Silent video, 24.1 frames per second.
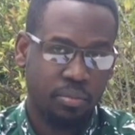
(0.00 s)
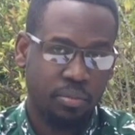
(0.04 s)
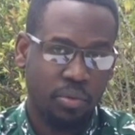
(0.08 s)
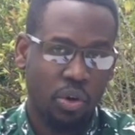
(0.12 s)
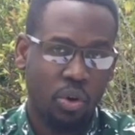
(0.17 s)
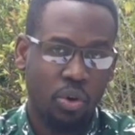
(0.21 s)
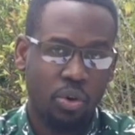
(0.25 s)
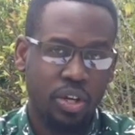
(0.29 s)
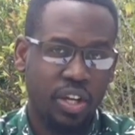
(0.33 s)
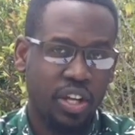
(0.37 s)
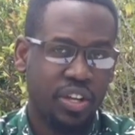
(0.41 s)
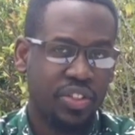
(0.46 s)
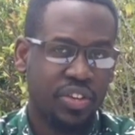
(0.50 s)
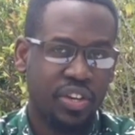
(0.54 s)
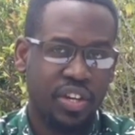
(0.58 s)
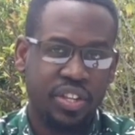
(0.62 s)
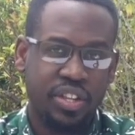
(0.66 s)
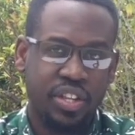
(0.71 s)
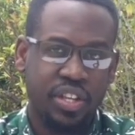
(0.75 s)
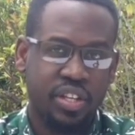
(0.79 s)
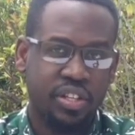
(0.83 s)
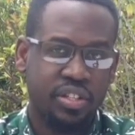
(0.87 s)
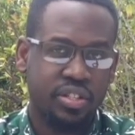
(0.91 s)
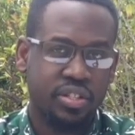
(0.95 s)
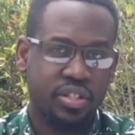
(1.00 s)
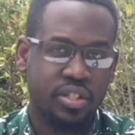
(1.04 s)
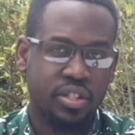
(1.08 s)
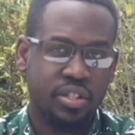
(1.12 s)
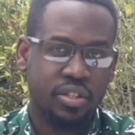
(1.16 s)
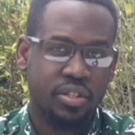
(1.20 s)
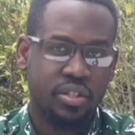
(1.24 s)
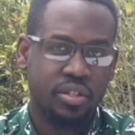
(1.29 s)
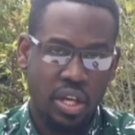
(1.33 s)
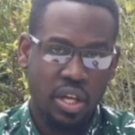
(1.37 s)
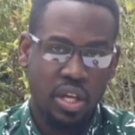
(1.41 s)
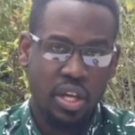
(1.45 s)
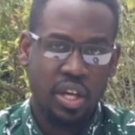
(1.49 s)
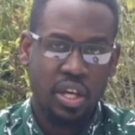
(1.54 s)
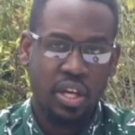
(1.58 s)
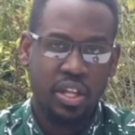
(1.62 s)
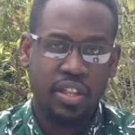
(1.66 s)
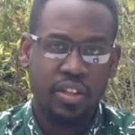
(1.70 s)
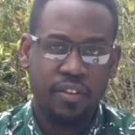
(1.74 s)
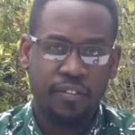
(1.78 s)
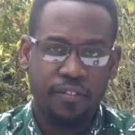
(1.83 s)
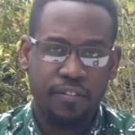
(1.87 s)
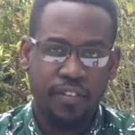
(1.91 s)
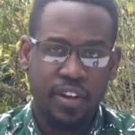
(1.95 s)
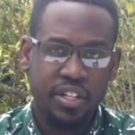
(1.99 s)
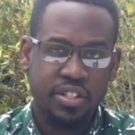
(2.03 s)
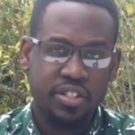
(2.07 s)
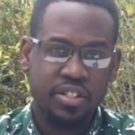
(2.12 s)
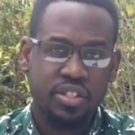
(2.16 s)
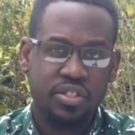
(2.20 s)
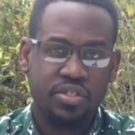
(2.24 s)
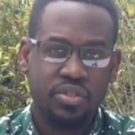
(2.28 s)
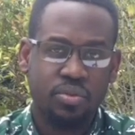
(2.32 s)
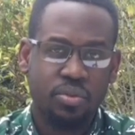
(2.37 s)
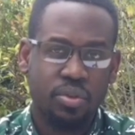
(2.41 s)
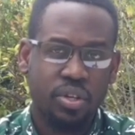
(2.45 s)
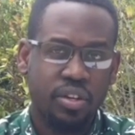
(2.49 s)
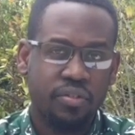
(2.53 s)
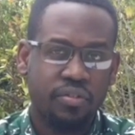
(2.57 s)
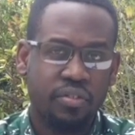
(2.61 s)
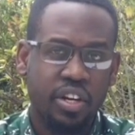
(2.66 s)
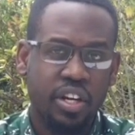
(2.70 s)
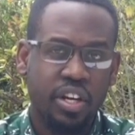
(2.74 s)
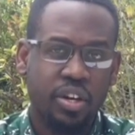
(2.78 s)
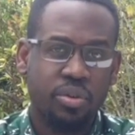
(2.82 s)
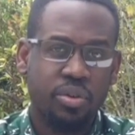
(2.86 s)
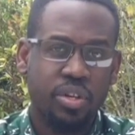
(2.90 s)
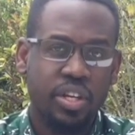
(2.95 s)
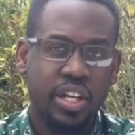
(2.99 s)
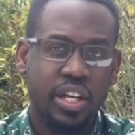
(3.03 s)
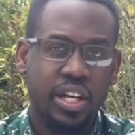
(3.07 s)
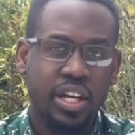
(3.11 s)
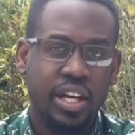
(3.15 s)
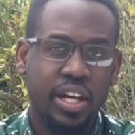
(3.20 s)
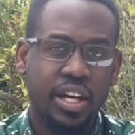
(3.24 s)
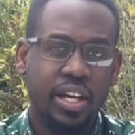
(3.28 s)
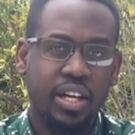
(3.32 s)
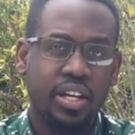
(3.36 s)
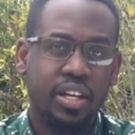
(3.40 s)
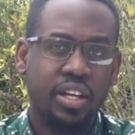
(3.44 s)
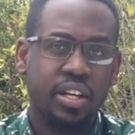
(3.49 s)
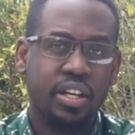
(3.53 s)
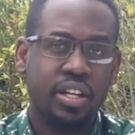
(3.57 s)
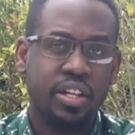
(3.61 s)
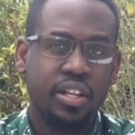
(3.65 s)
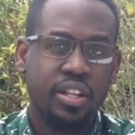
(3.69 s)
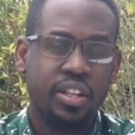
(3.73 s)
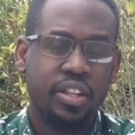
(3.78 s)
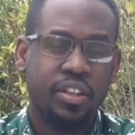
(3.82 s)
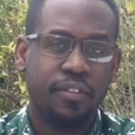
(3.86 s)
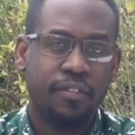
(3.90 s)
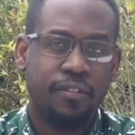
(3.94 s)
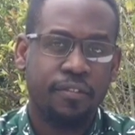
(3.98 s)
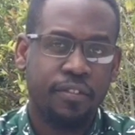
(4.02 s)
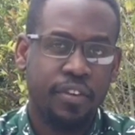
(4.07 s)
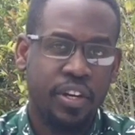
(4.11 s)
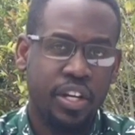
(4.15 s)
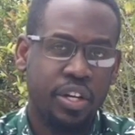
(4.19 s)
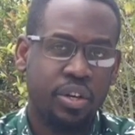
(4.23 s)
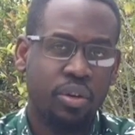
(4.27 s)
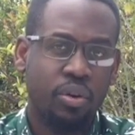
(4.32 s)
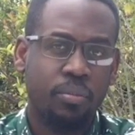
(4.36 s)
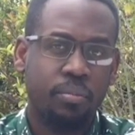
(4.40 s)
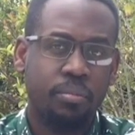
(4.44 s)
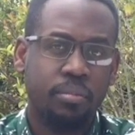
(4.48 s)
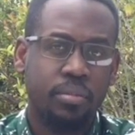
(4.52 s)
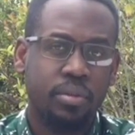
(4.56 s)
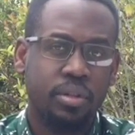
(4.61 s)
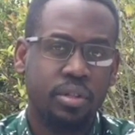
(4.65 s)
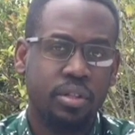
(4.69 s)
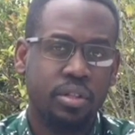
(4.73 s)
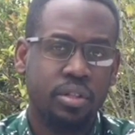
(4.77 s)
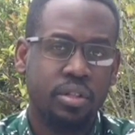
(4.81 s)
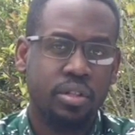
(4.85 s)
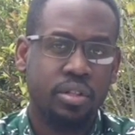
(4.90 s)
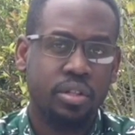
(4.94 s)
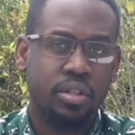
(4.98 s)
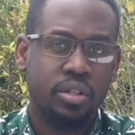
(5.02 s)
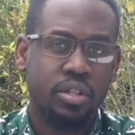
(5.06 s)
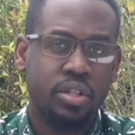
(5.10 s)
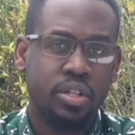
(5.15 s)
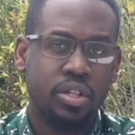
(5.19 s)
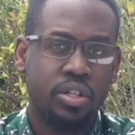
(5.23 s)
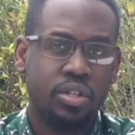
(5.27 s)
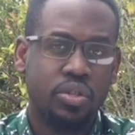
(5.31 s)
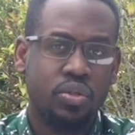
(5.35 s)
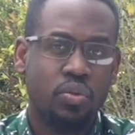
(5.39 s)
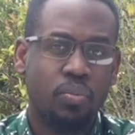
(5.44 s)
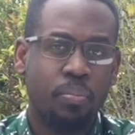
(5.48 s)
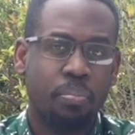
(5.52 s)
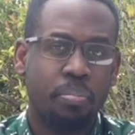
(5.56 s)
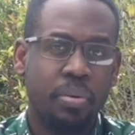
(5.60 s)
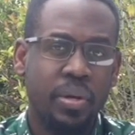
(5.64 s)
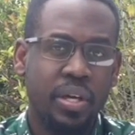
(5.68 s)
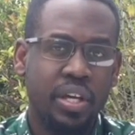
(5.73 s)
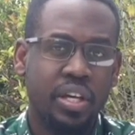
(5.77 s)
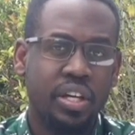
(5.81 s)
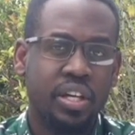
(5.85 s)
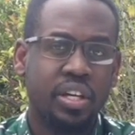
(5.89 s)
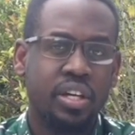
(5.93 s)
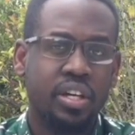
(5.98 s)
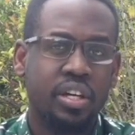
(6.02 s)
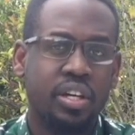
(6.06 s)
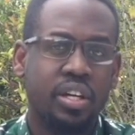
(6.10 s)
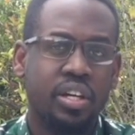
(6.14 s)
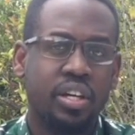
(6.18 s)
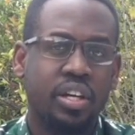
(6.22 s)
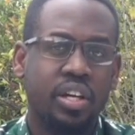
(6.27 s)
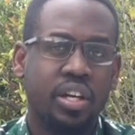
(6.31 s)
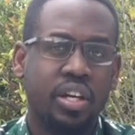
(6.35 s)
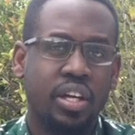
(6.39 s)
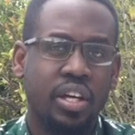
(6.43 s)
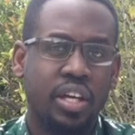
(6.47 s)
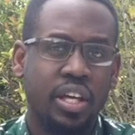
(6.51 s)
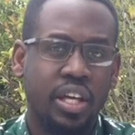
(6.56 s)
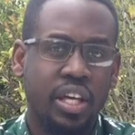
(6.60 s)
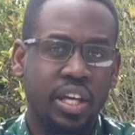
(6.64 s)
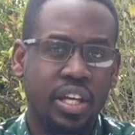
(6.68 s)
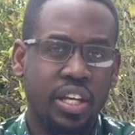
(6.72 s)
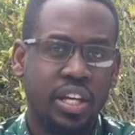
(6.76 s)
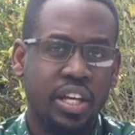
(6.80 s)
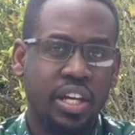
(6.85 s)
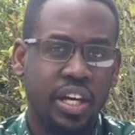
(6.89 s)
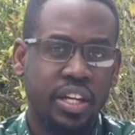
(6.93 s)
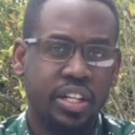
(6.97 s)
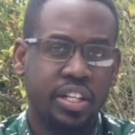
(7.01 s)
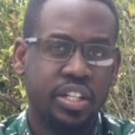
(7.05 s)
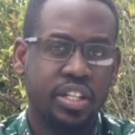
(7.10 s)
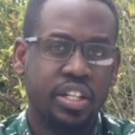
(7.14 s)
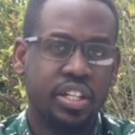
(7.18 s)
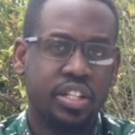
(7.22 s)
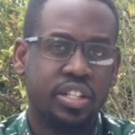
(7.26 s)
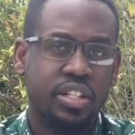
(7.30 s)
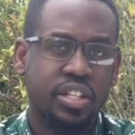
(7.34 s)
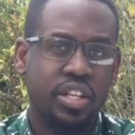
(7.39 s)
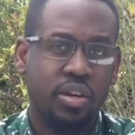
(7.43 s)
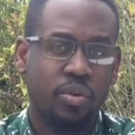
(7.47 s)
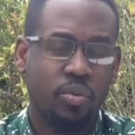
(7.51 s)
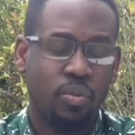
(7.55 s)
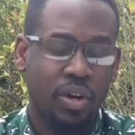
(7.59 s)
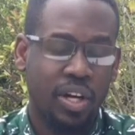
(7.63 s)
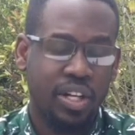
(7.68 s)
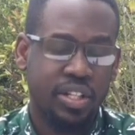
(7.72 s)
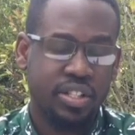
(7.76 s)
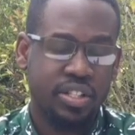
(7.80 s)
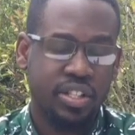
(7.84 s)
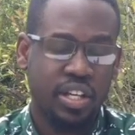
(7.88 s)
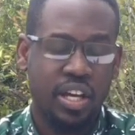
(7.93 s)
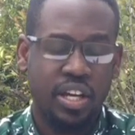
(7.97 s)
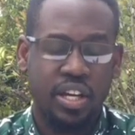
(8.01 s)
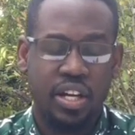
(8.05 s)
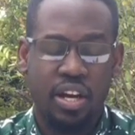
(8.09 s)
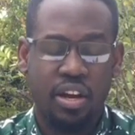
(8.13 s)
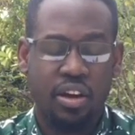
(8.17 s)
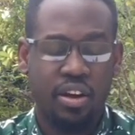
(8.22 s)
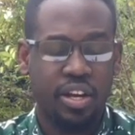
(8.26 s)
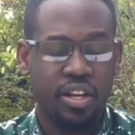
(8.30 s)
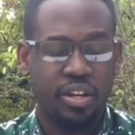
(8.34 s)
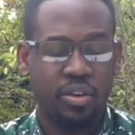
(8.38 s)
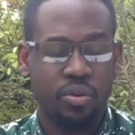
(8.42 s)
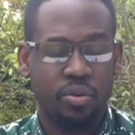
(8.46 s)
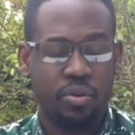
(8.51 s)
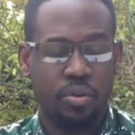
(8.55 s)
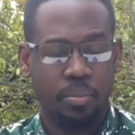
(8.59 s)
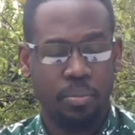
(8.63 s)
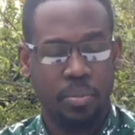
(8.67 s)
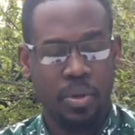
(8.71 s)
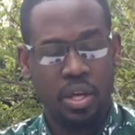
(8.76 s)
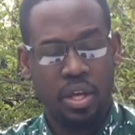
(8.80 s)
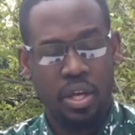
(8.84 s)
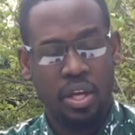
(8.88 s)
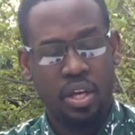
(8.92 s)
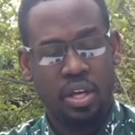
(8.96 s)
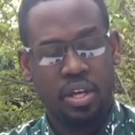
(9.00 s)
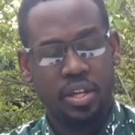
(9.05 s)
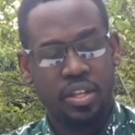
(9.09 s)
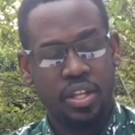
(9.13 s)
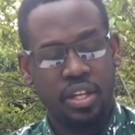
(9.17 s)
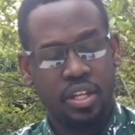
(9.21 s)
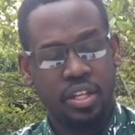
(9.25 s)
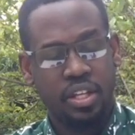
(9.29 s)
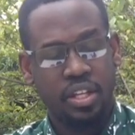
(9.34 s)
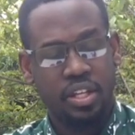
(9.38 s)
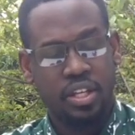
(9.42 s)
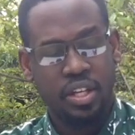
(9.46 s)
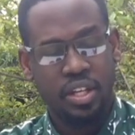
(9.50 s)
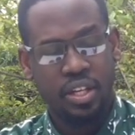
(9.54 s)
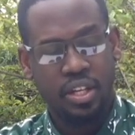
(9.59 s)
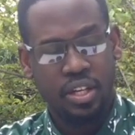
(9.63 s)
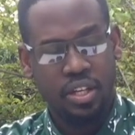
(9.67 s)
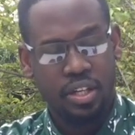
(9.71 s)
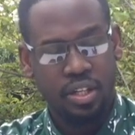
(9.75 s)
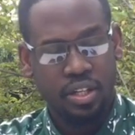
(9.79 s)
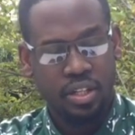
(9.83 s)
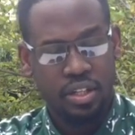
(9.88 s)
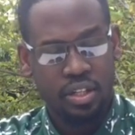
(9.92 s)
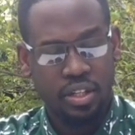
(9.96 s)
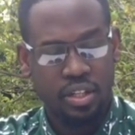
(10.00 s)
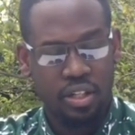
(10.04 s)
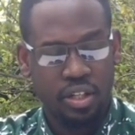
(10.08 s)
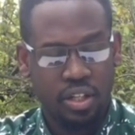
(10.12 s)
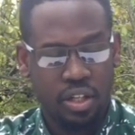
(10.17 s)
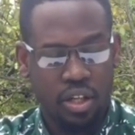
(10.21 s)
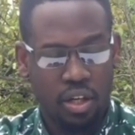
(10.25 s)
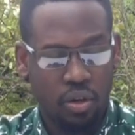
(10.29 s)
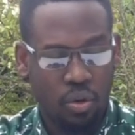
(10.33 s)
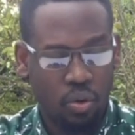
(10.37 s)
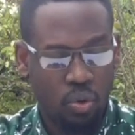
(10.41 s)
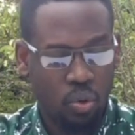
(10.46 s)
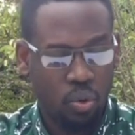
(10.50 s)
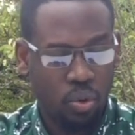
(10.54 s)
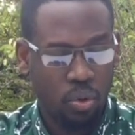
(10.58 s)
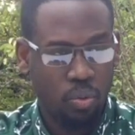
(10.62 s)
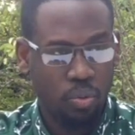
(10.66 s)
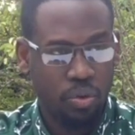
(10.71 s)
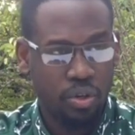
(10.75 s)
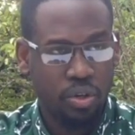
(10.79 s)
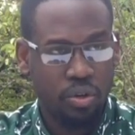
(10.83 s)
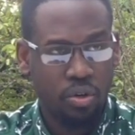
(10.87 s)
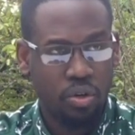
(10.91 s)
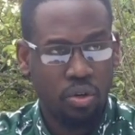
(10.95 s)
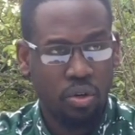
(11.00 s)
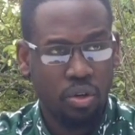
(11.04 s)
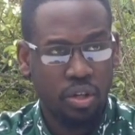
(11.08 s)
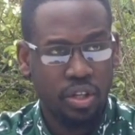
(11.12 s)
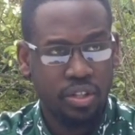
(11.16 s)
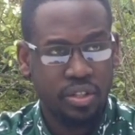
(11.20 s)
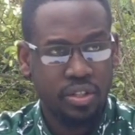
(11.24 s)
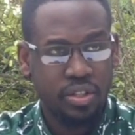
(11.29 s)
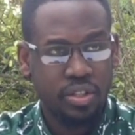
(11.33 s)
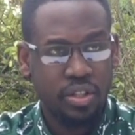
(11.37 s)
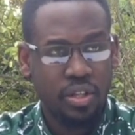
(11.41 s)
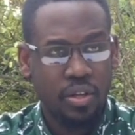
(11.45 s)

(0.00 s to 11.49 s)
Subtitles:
Only three things. The first is to give Raila Odinga the freedom to pick any candidate he wants. Now, I know they did a whole, what do you call it,